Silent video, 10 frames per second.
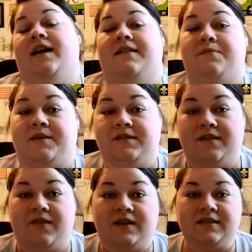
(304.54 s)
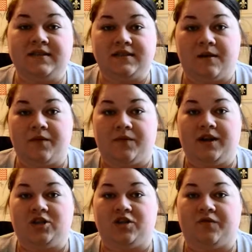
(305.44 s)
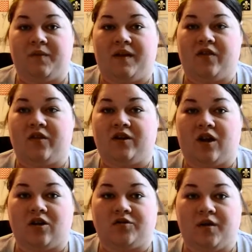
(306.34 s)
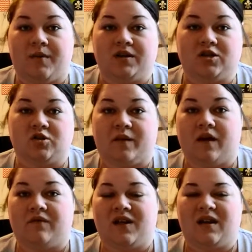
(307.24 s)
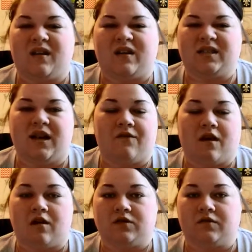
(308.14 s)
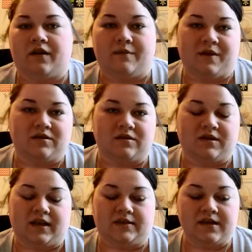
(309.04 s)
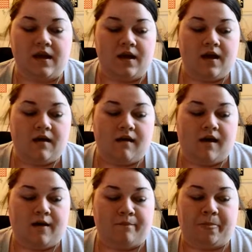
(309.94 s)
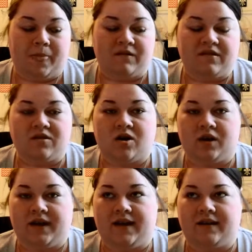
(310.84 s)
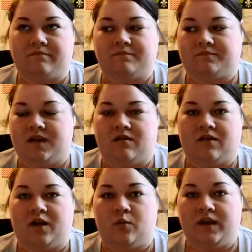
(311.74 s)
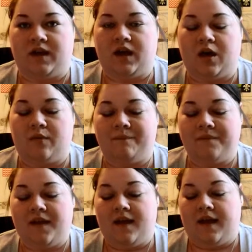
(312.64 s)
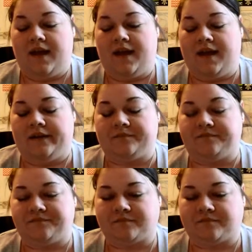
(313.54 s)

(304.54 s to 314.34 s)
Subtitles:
expensive. I've seen some that ranged from like $30 for a box of 12 down to like $7 for like a box of 6. I was in Target, I don't know, like a week ago, and